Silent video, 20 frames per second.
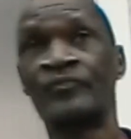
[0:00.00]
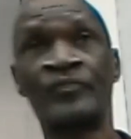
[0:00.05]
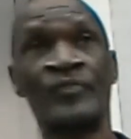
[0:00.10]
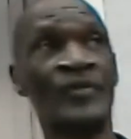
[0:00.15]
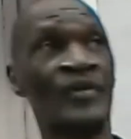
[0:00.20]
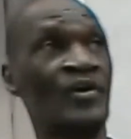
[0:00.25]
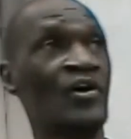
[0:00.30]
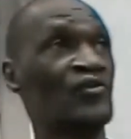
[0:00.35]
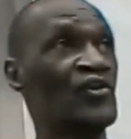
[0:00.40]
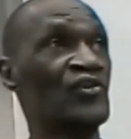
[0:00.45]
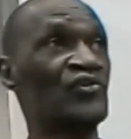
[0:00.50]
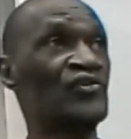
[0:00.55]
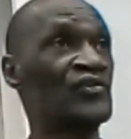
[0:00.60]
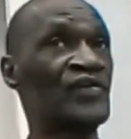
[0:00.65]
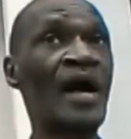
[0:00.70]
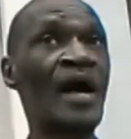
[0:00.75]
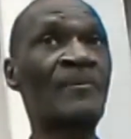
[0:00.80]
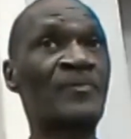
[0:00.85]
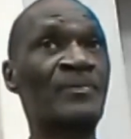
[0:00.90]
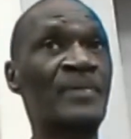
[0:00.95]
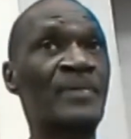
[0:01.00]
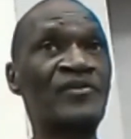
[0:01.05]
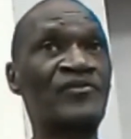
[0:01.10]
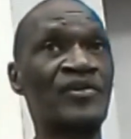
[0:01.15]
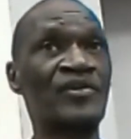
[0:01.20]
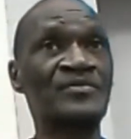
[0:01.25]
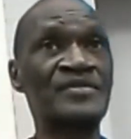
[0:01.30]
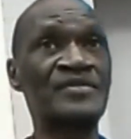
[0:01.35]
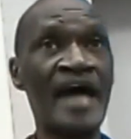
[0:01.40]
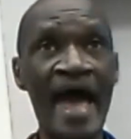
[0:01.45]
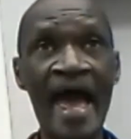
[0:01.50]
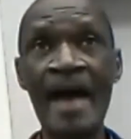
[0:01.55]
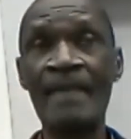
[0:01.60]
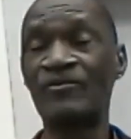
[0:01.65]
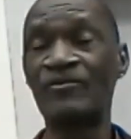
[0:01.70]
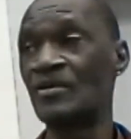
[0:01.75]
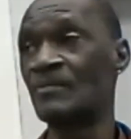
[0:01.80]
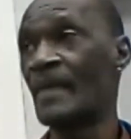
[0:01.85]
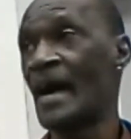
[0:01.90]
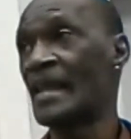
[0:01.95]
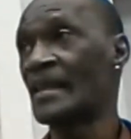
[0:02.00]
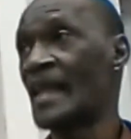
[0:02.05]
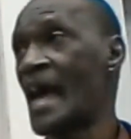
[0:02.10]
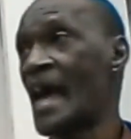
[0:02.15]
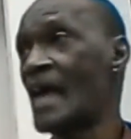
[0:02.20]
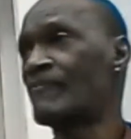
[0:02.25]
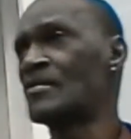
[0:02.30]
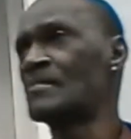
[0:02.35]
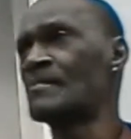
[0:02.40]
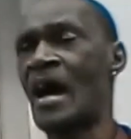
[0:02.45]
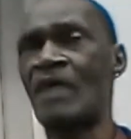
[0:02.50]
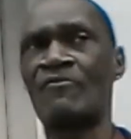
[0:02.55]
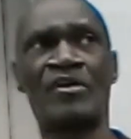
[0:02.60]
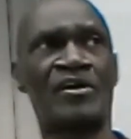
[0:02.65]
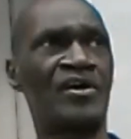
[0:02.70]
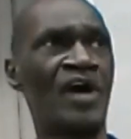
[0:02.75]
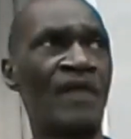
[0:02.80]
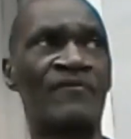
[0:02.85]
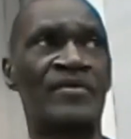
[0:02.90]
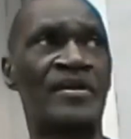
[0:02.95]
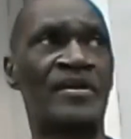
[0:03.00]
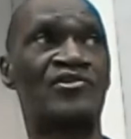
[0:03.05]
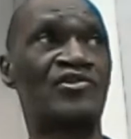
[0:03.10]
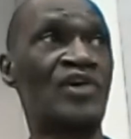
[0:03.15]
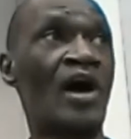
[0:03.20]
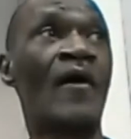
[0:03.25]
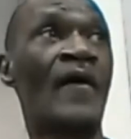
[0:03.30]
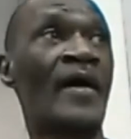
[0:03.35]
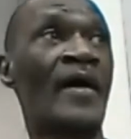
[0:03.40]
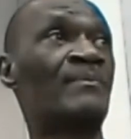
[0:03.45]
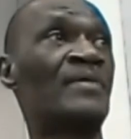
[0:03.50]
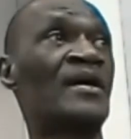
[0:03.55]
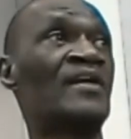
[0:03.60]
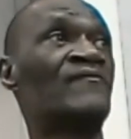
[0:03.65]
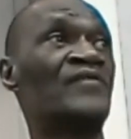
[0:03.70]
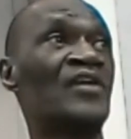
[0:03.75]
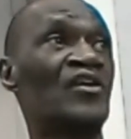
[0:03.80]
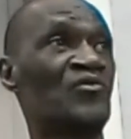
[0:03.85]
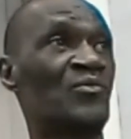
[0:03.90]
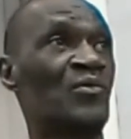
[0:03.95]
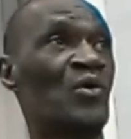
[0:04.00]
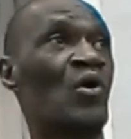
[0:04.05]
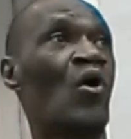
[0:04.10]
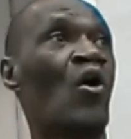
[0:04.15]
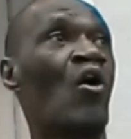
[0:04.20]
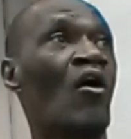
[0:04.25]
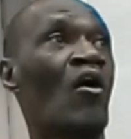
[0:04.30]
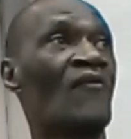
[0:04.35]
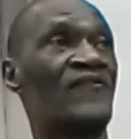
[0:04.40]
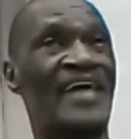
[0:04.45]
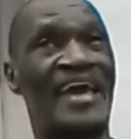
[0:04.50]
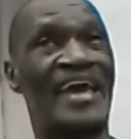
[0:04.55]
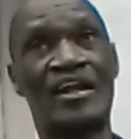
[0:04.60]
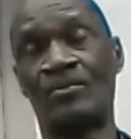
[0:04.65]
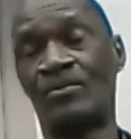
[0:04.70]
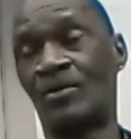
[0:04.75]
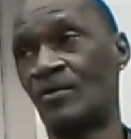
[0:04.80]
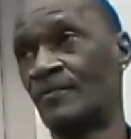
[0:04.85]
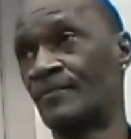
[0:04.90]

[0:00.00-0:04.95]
Because it's some, been some times in my life and my recovery that y'all ain't been visible or available.